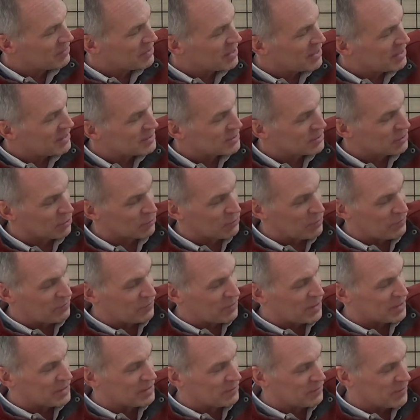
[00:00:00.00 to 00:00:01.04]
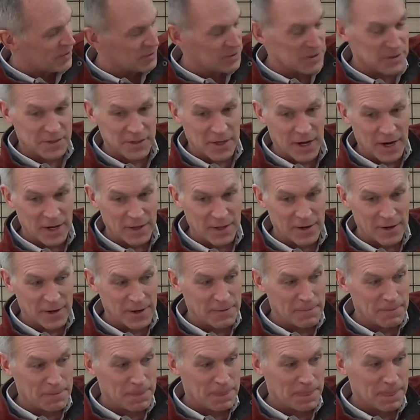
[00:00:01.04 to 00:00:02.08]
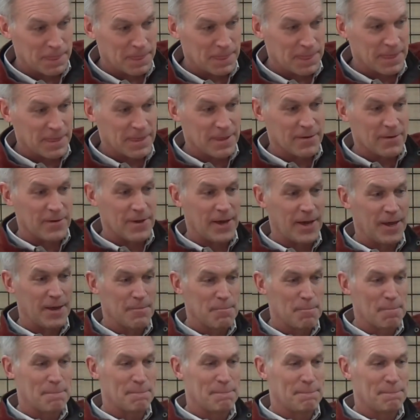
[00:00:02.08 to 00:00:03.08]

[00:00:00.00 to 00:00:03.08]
a nice little reflective out the side there. Okay?